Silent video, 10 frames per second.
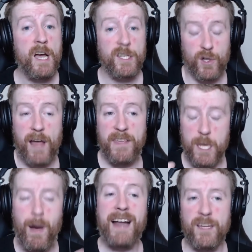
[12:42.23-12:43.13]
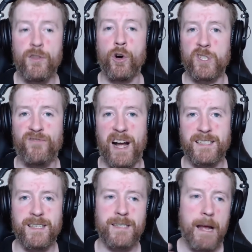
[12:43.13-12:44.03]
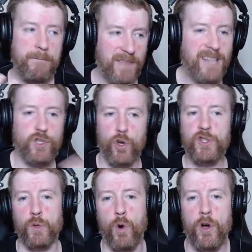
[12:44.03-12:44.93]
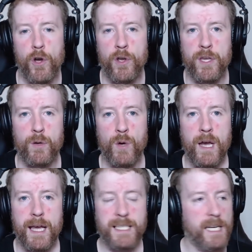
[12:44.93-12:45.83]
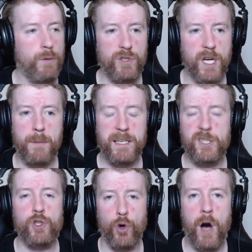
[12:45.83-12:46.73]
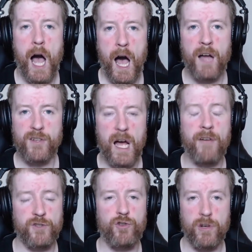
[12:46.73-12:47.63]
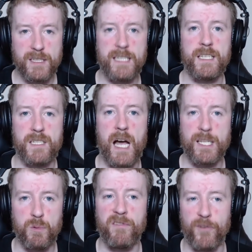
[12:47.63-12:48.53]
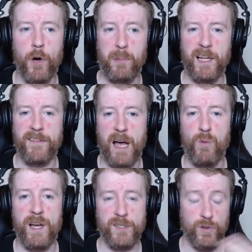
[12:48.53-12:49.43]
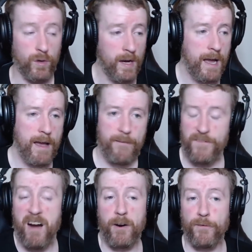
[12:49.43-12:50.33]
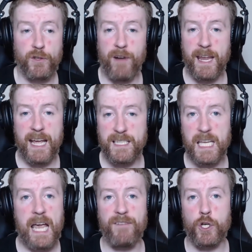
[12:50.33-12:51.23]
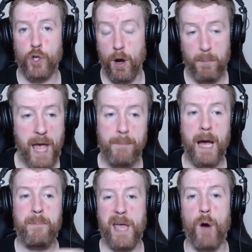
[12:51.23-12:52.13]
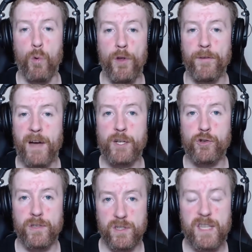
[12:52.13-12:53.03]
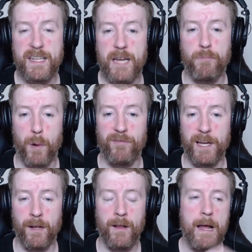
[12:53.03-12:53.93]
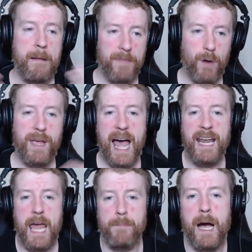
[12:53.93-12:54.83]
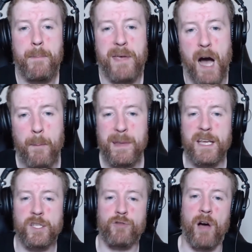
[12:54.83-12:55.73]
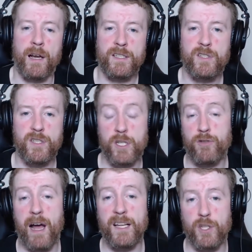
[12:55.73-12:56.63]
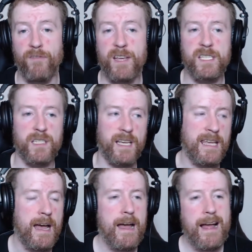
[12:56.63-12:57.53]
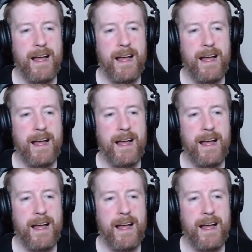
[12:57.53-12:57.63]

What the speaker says: So I think you add in those factors, that's also what hurt you, is that it was going to be so hard to have strong CT sides with Fur playing that way. So fair enough to Renegades, they gave it a shot, but MiBR were the veterans, they did prevail. Now, can MiBR beat Astralis? Because Astralis, obviously,